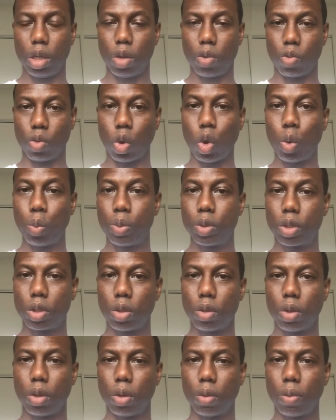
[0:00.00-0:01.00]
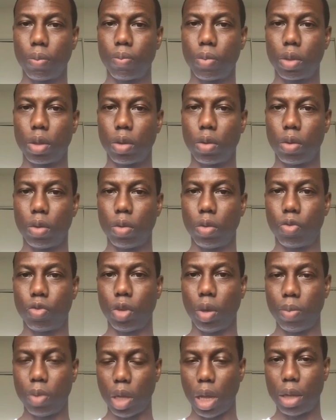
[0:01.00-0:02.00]
ropes
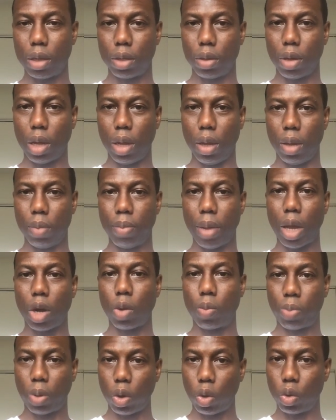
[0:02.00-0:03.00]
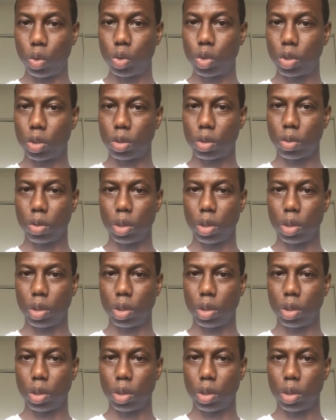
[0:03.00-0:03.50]
from that metal post.